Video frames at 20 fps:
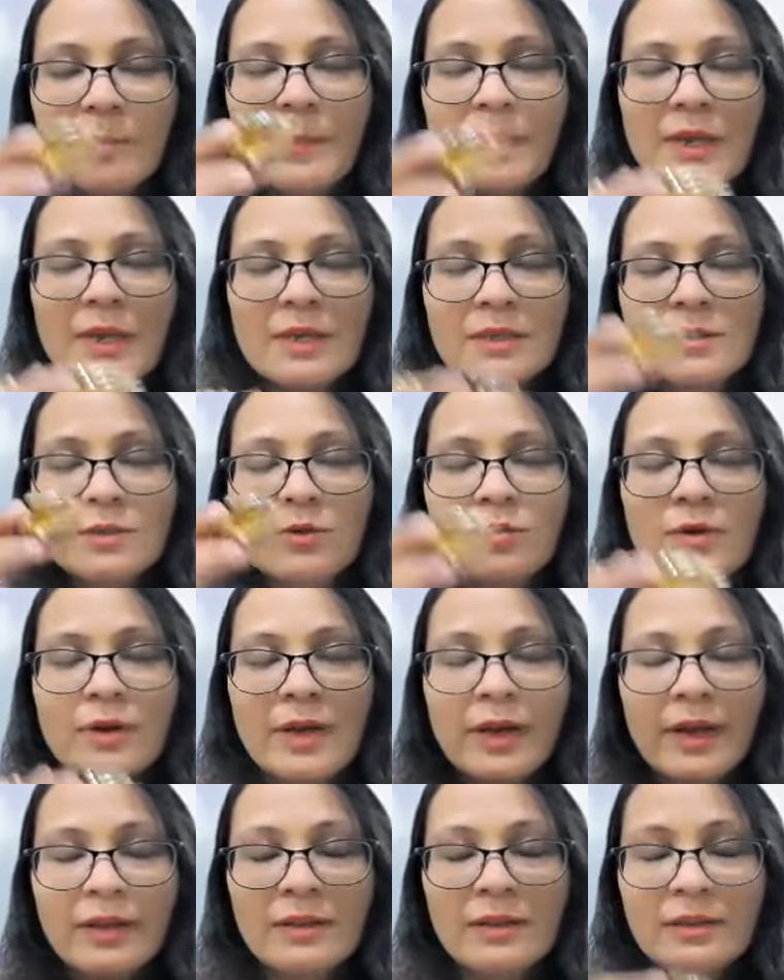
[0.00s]
be it
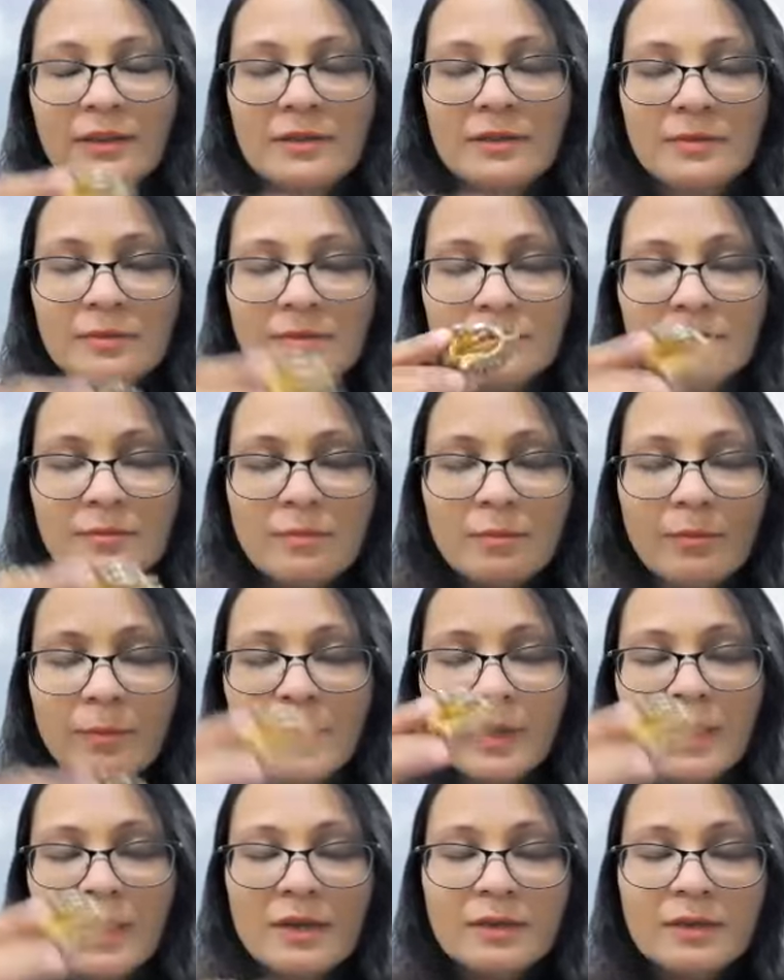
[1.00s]
good health,
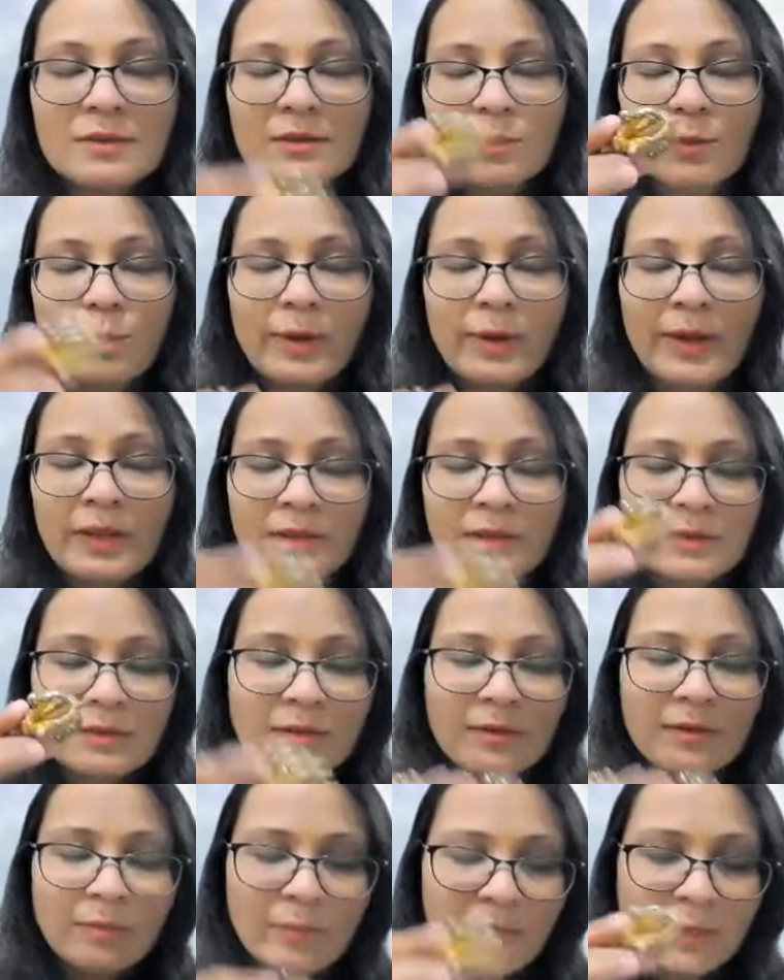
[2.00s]
be it wealth,
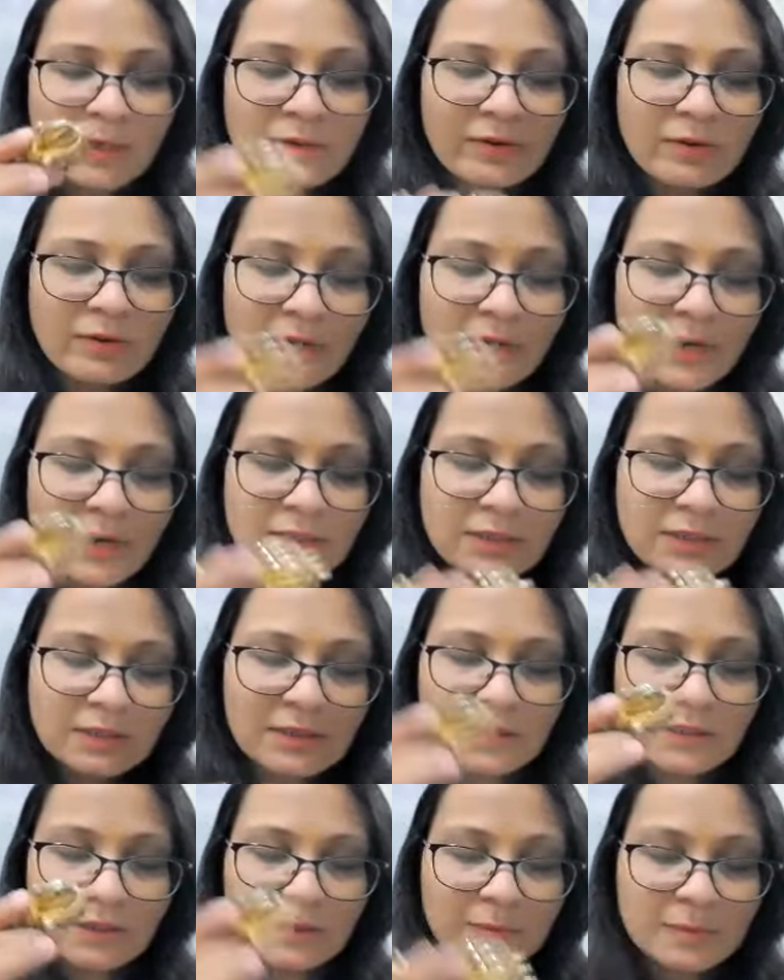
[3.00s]
be it
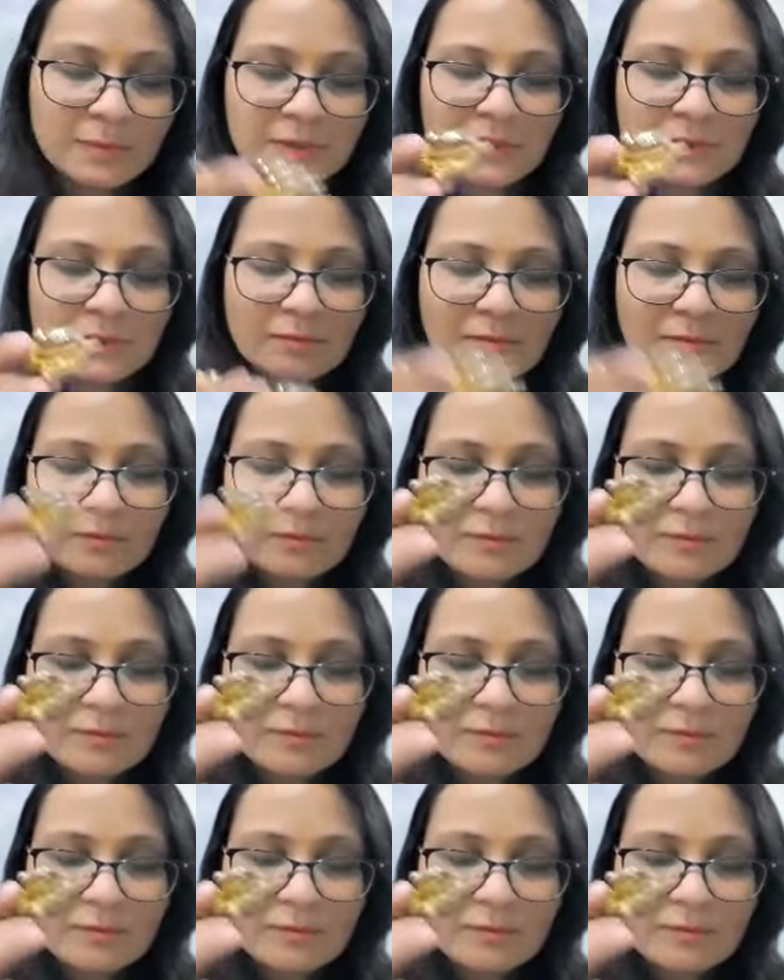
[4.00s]
relationships,